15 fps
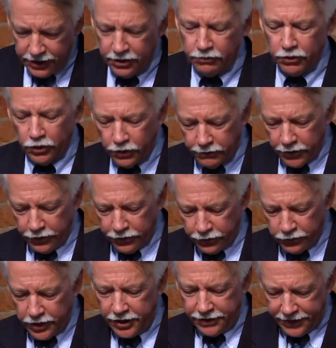There were over
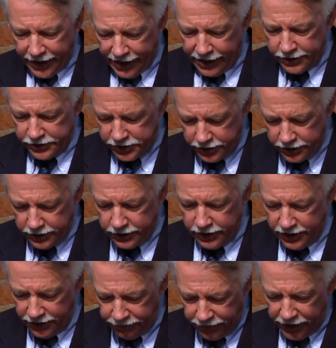3,000
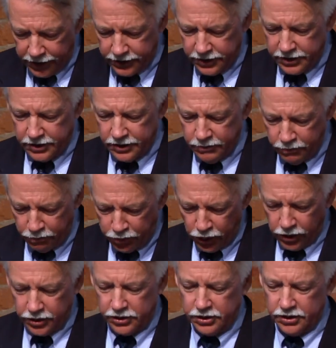events,
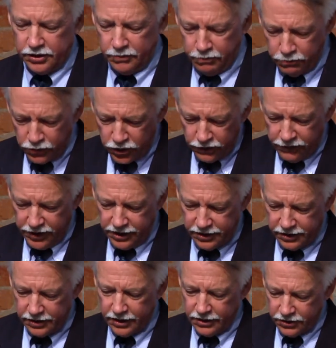books,
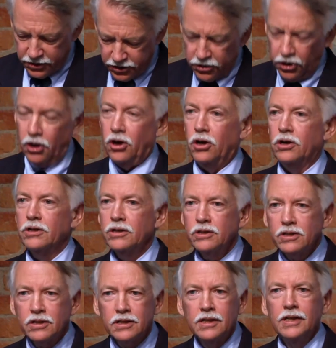movies,
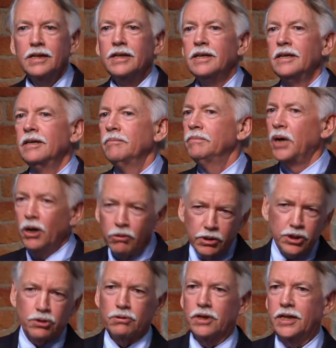songs,
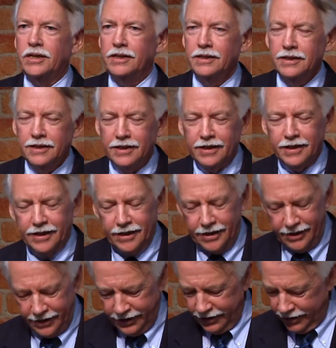poetry
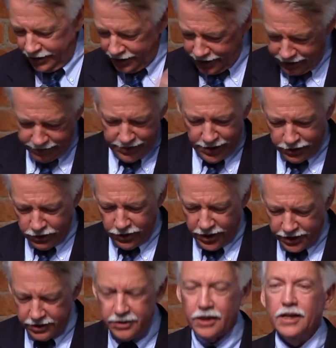uh, uh,
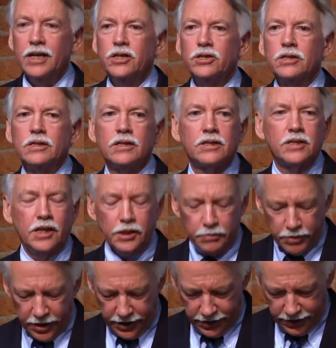across the nation to
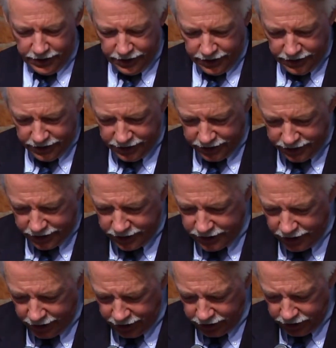celebrate the
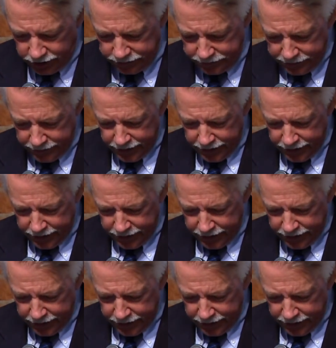centennial.